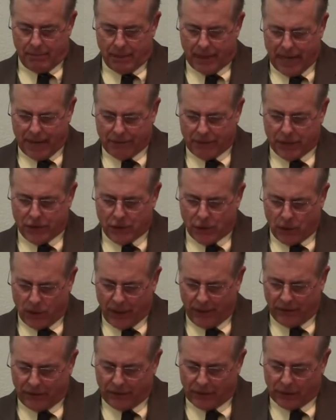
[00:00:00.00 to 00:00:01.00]
But I
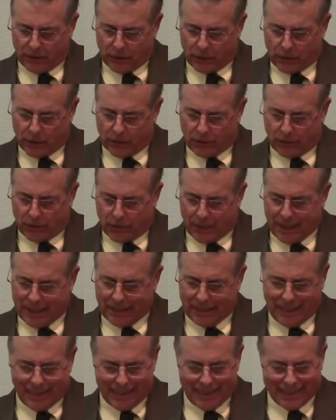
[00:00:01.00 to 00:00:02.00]
rejoiced in the Lord
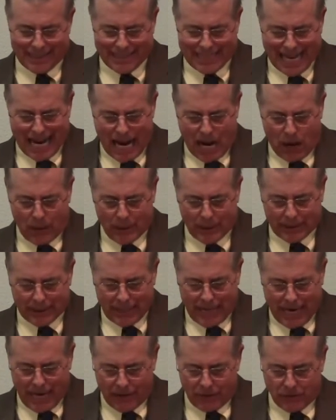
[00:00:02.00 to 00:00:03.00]
greatly that now at
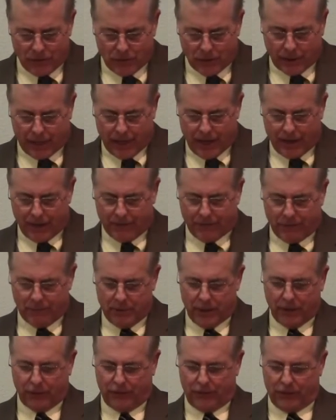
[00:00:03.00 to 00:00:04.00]
last your care for me
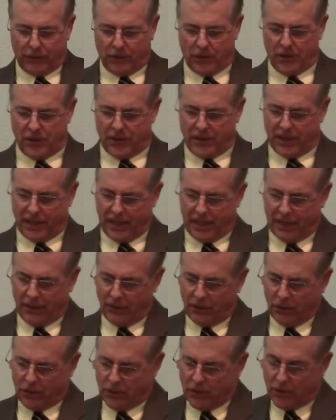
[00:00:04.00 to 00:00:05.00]
has flourished again,
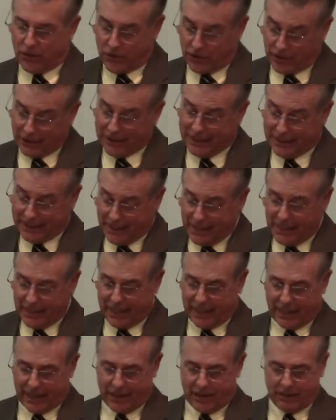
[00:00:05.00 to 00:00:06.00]
though you surely did
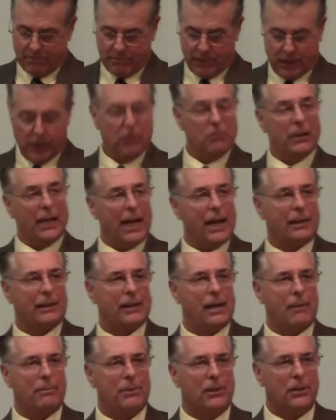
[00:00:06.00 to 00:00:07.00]
care, but you lacked
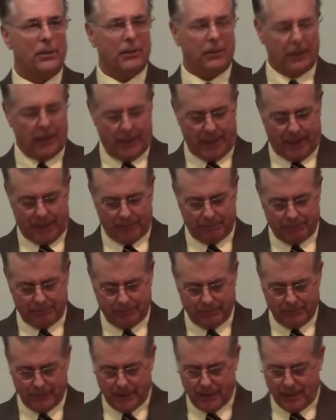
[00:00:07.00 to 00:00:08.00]
opportunity.
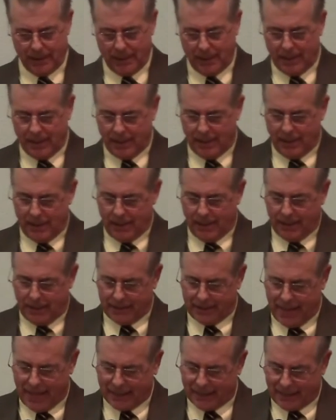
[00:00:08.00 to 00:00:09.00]

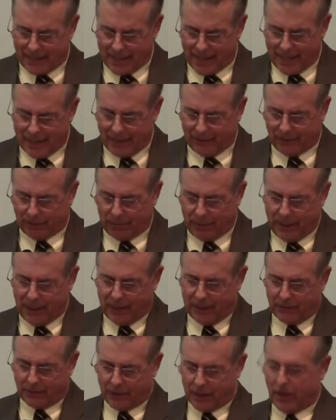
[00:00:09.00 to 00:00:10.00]
Not that I speak
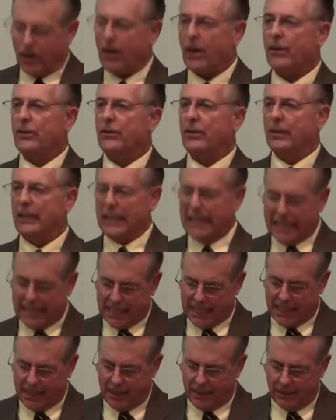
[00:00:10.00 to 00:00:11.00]
in regard to
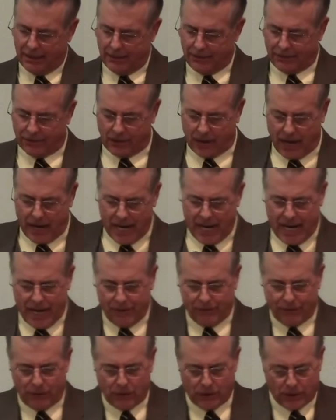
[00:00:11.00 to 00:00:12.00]
need, for I
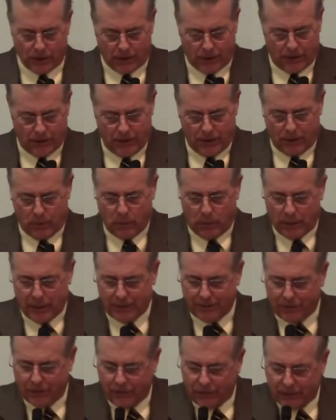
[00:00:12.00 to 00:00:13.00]
have learned in
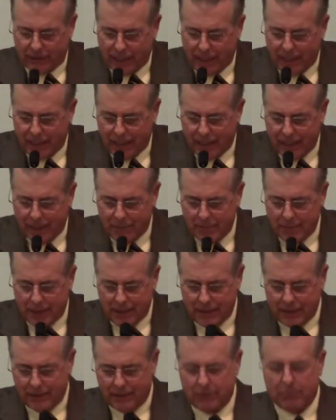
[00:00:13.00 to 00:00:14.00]
whatever state I am
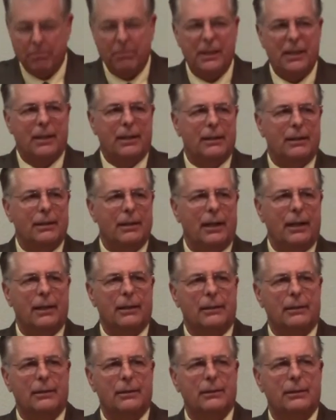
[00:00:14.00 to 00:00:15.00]
in to be
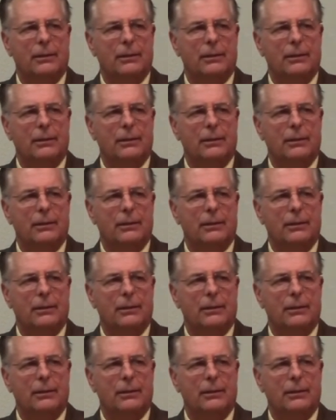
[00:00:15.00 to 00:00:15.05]
content.